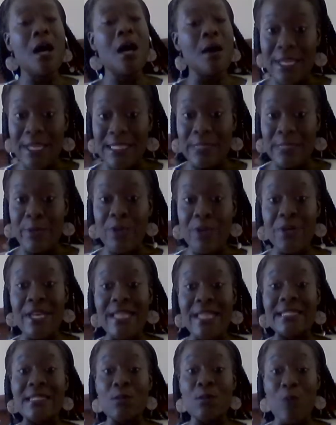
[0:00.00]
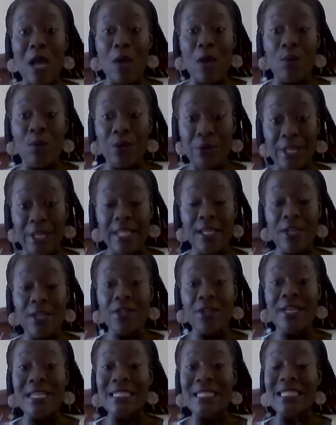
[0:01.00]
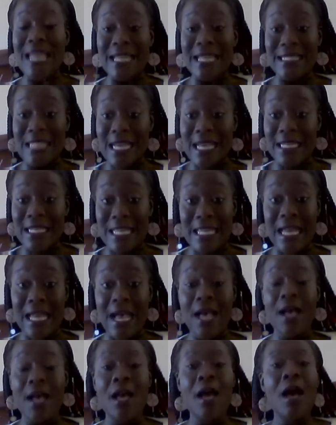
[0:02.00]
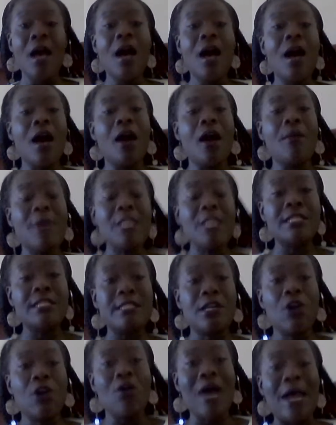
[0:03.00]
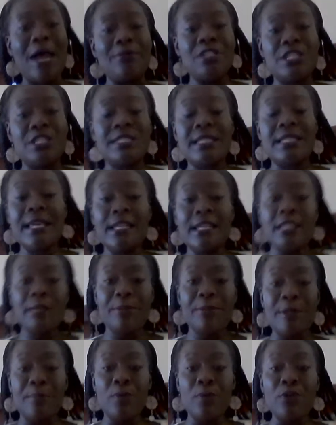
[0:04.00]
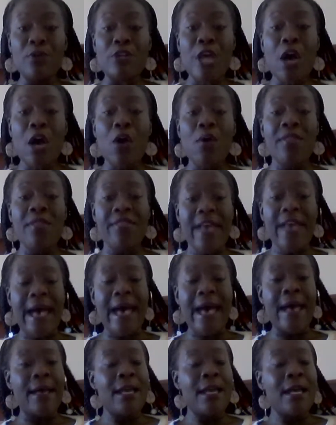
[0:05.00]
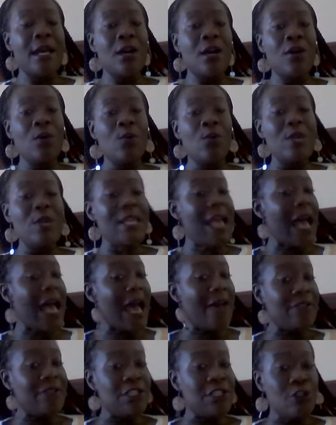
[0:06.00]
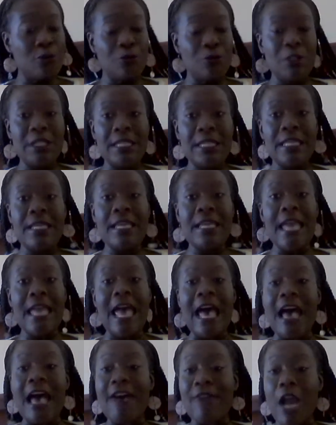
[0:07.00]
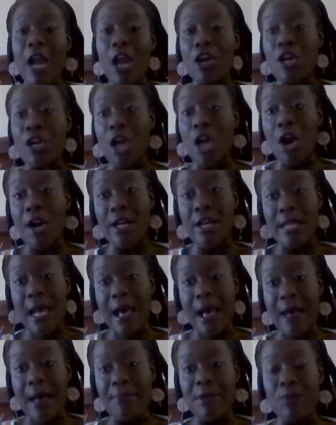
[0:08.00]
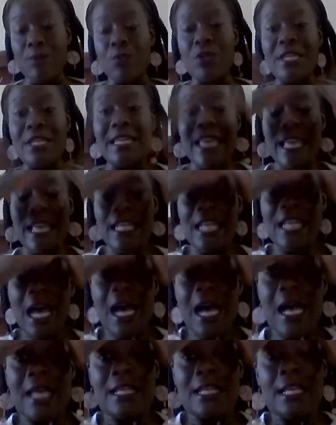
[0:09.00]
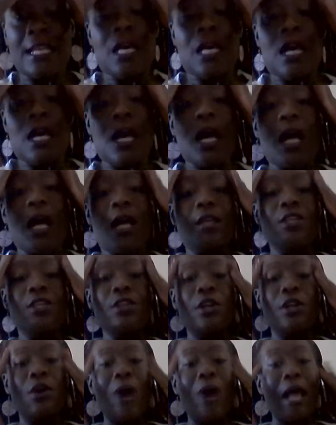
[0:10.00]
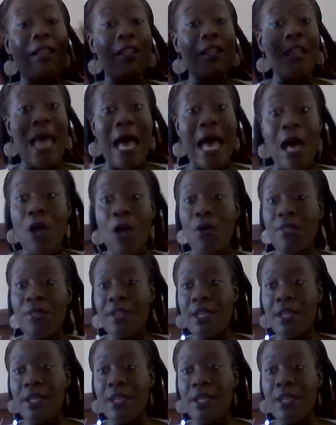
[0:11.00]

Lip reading: experience while we're here in Tanzania. And so I was just letting the people know that we have to really have our guard up, and we cannot, allow